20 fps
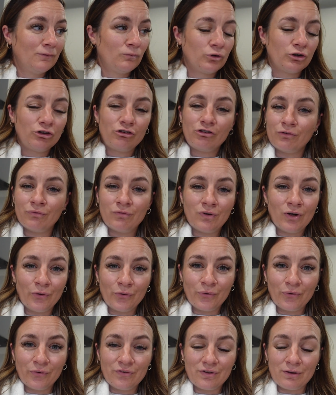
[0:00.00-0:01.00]
watch a
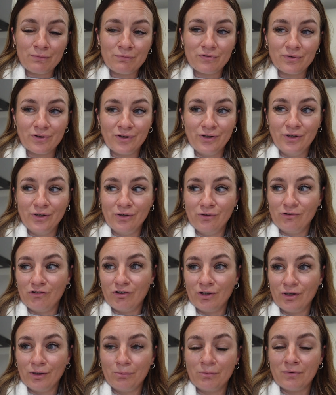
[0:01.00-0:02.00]
vlog or something on
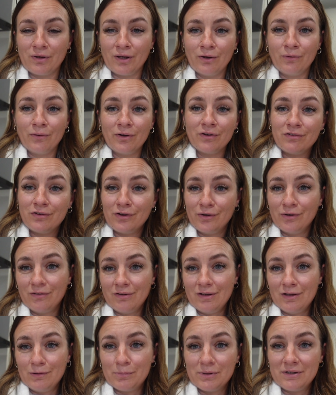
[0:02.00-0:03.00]
YouTube. So as soon as
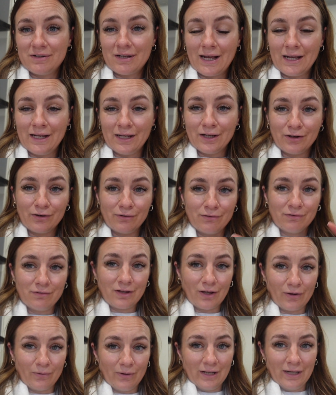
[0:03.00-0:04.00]
these potatoes
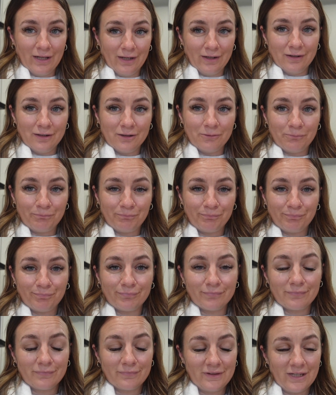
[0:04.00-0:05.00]
go in,
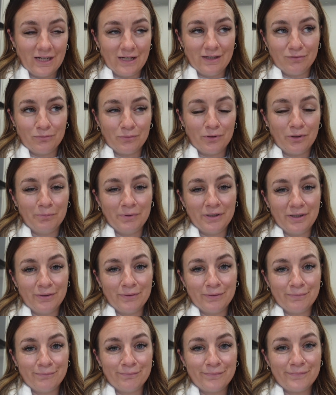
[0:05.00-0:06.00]
that is what I'll be
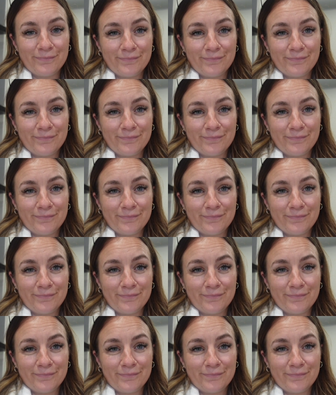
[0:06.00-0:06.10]
doing